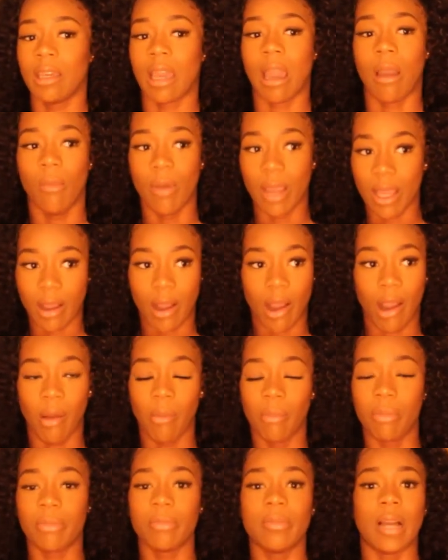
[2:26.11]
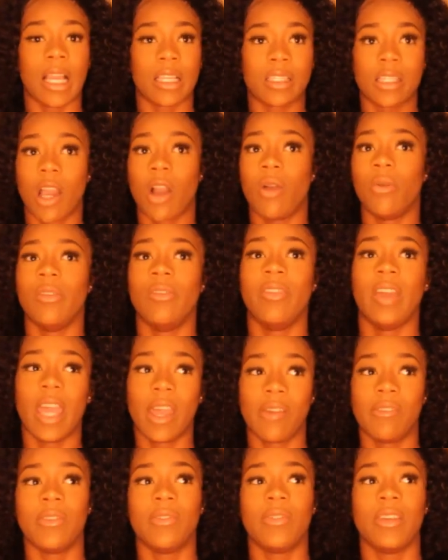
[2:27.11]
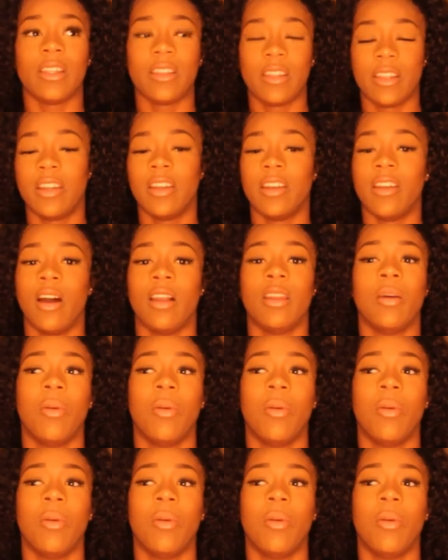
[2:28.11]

I wake up I shower with it, everything, da da da.